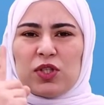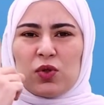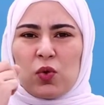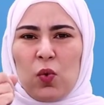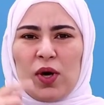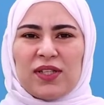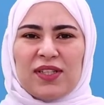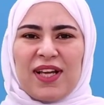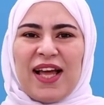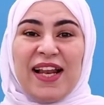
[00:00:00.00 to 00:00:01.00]
I
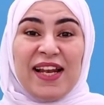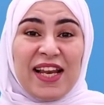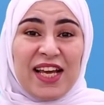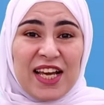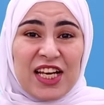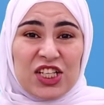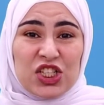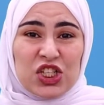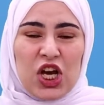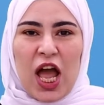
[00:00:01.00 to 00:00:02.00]
know that this
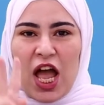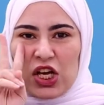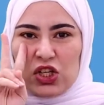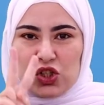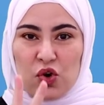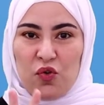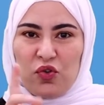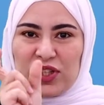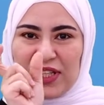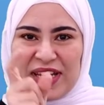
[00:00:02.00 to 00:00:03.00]
sentence will be in the
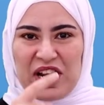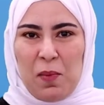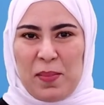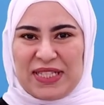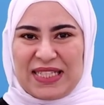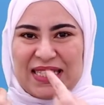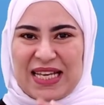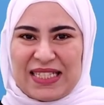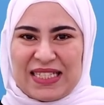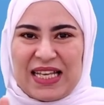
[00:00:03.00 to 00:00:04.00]
present perfect.
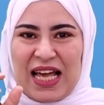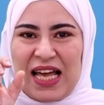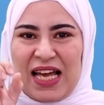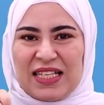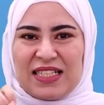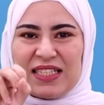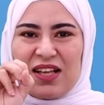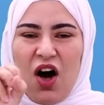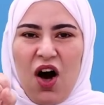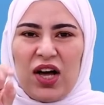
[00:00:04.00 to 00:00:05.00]
So I
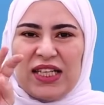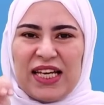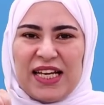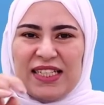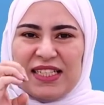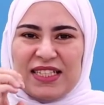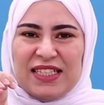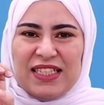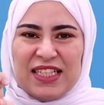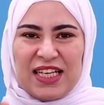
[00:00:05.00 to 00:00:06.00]
added has and the
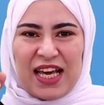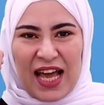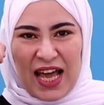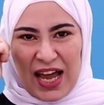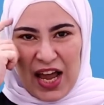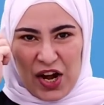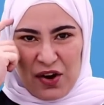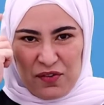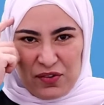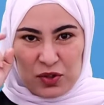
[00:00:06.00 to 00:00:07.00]
verb in the
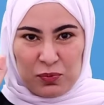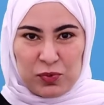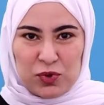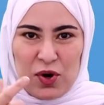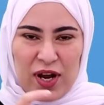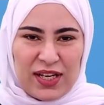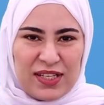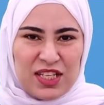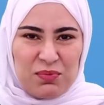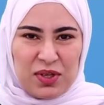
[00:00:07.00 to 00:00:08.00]
past
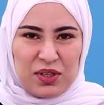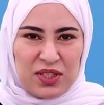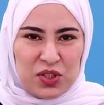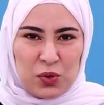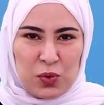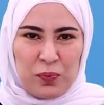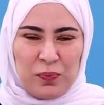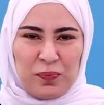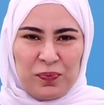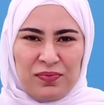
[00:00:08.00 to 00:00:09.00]
participle.
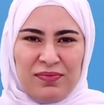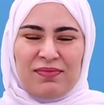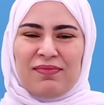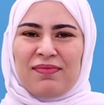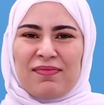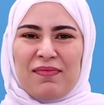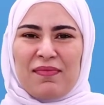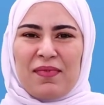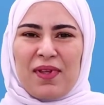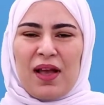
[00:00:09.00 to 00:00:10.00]
Now,
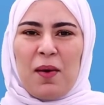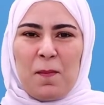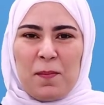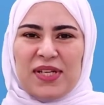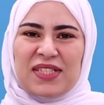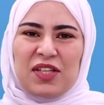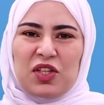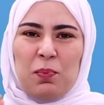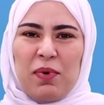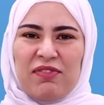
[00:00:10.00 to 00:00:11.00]
let's learn
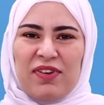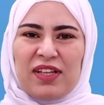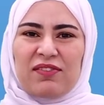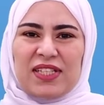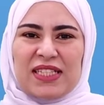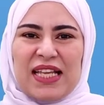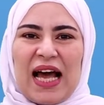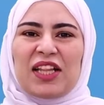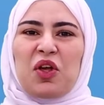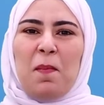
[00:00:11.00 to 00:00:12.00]
more about
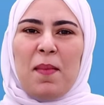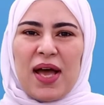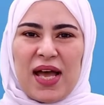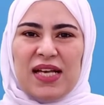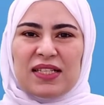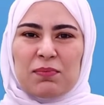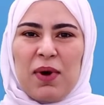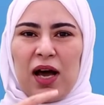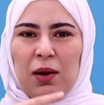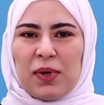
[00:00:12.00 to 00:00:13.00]
preposition. You
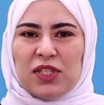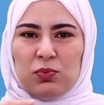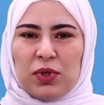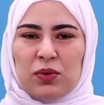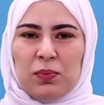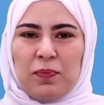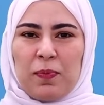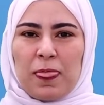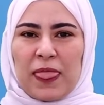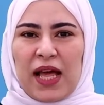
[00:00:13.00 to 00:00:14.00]
all know the
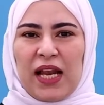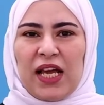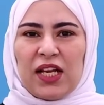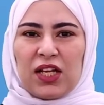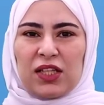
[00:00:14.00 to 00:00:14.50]
prepositions.